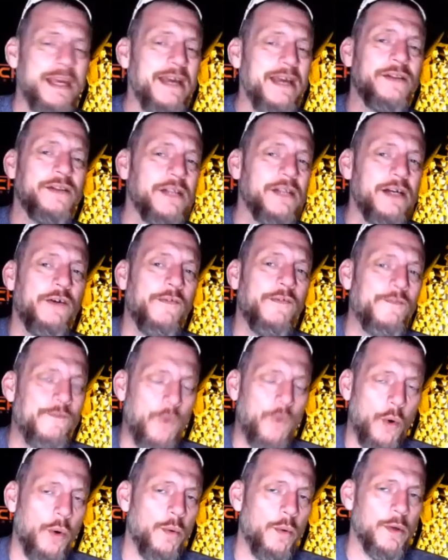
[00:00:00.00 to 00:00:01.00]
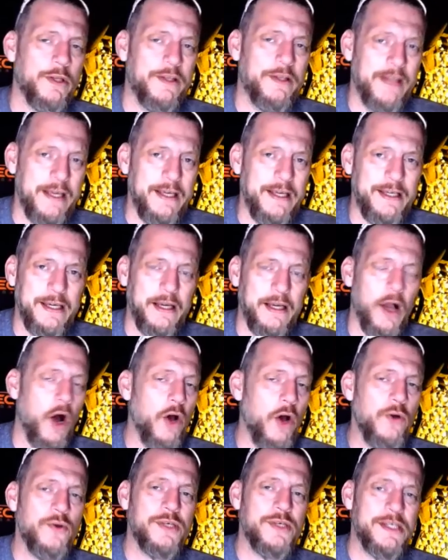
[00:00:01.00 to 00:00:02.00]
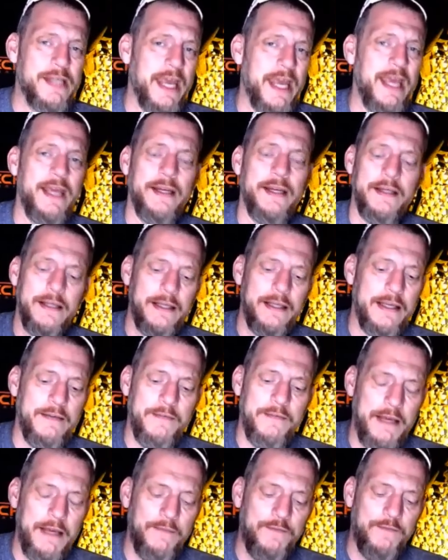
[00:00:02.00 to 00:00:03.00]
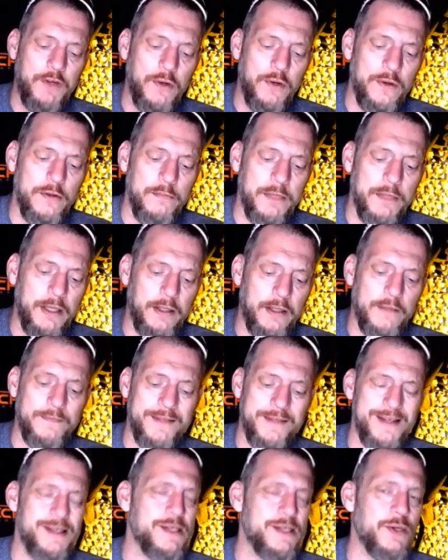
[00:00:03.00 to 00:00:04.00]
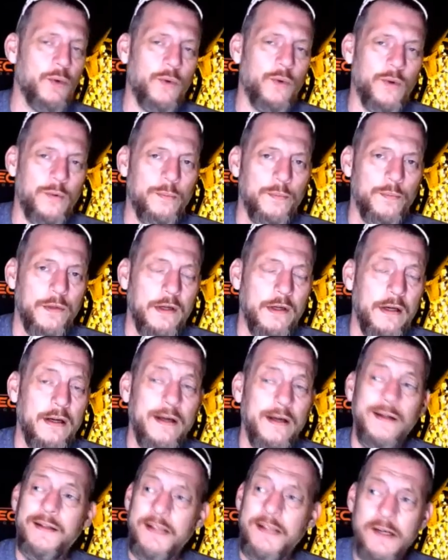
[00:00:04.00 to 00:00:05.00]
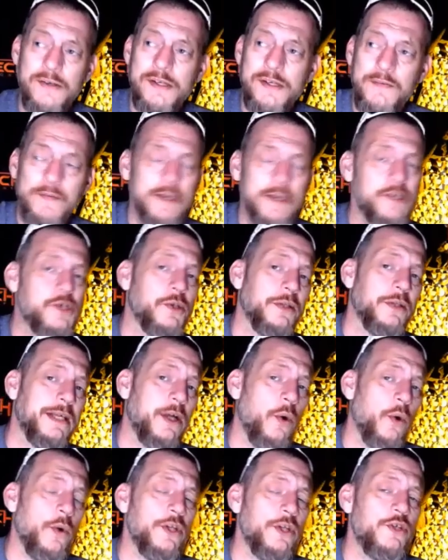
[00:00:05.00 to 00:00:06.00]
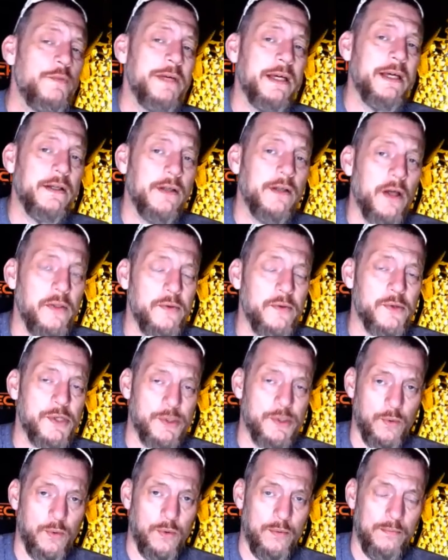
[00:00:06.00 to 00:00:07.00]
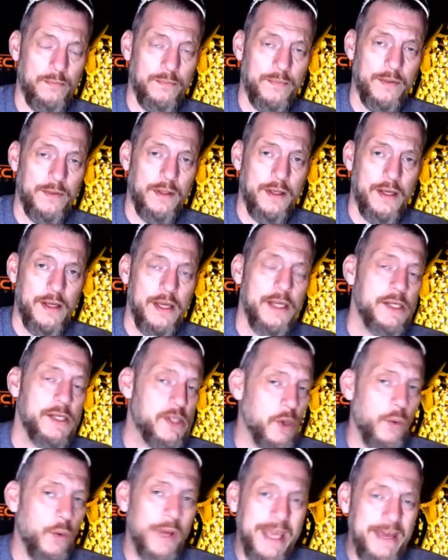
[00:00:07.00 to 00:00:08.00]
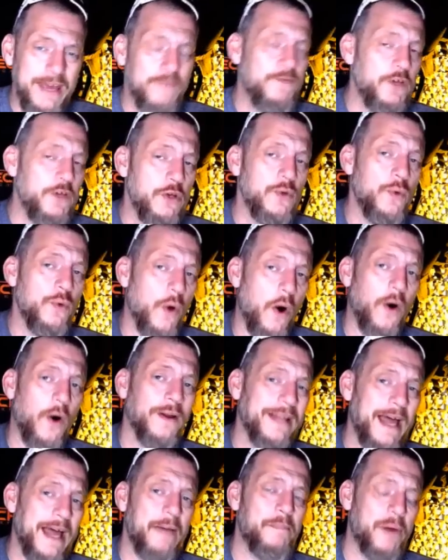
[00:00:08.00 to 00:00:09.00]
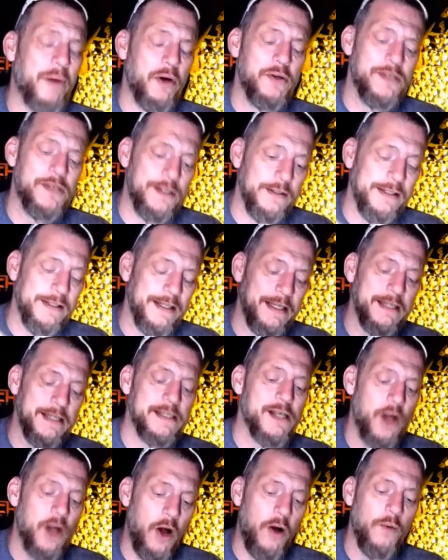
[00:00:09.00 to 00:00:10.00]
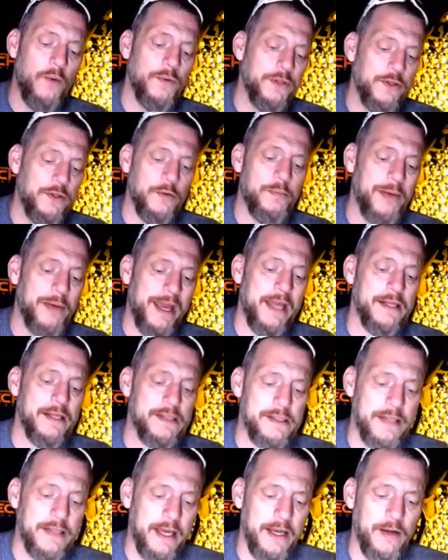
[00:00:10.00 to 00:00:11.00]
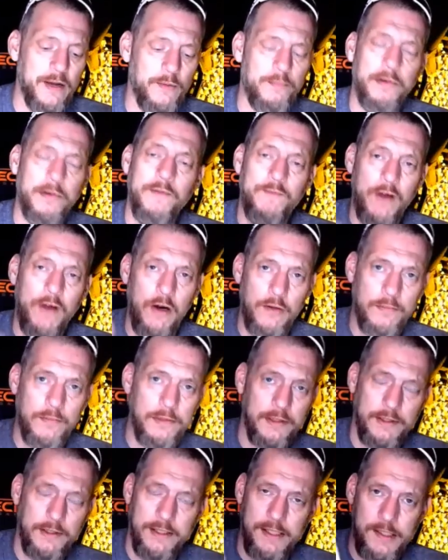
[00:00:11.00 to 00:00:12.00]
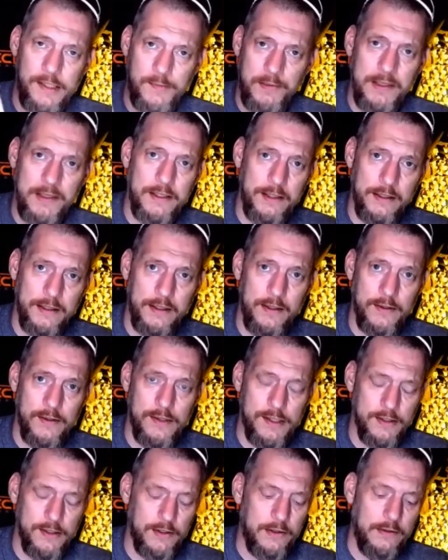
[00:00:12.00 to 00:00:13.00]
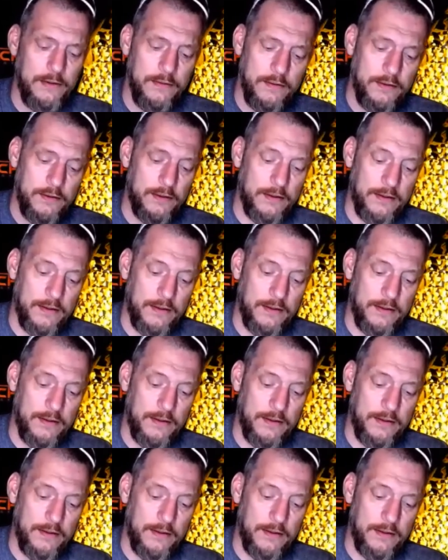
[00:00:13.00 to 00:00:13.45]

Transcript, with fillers: be a little forward thinking. Understand, if, if you're in the middle of this storm, there's eventually going to be another storm. So if you are that person that gets caught with your pants down, proverbially speaking here, son,